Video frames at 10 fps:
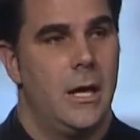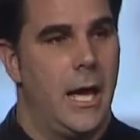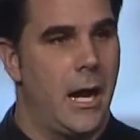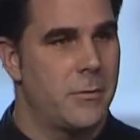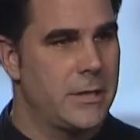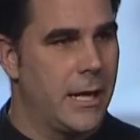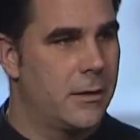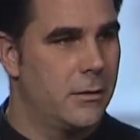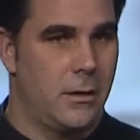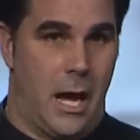And
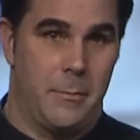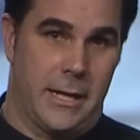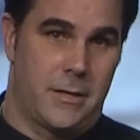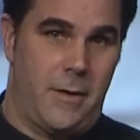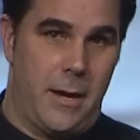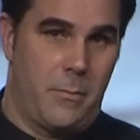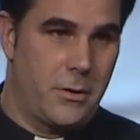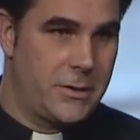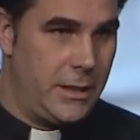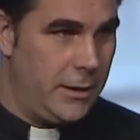I'm like Divine
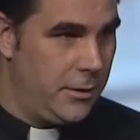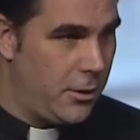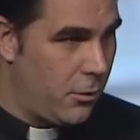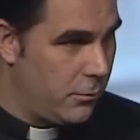Mercy,